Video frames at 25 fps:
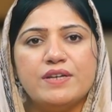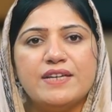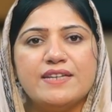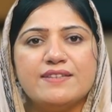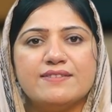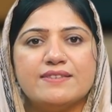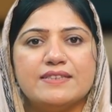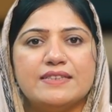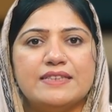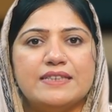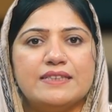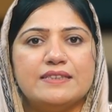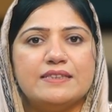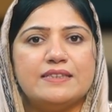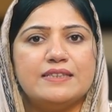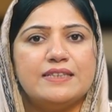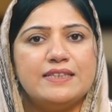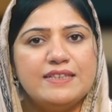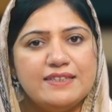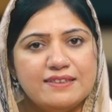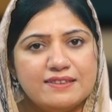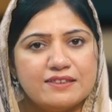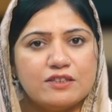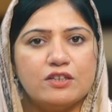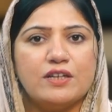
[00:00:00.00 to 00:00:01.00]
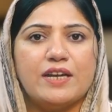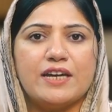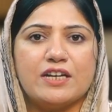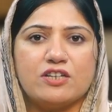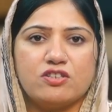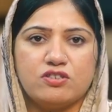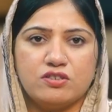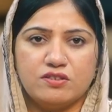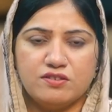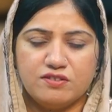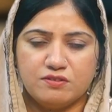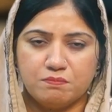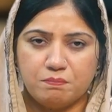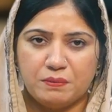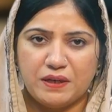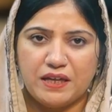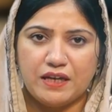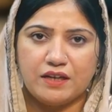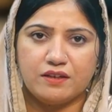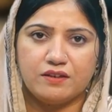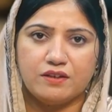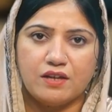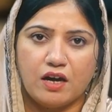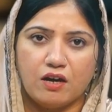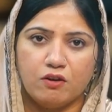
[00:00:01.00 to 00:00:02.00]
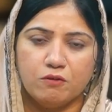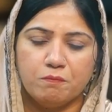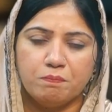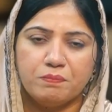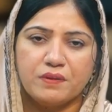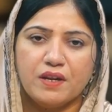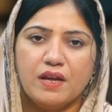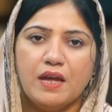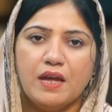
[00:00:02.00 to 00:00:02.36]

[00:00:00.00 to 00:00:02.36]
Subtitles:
easily these connections break down.